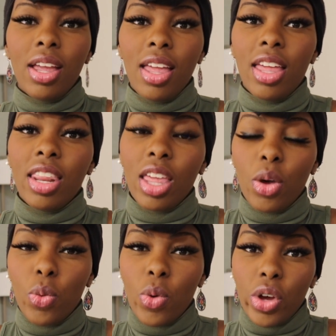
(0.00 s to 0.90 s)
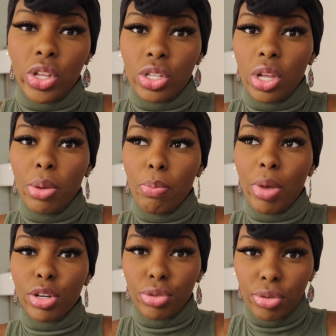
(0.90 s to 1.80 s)
and it was
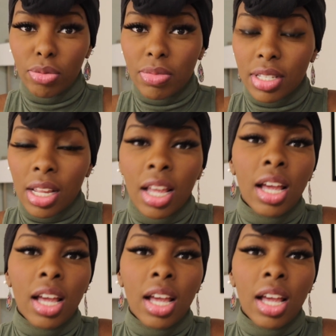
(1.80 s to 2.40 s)
mushrooms.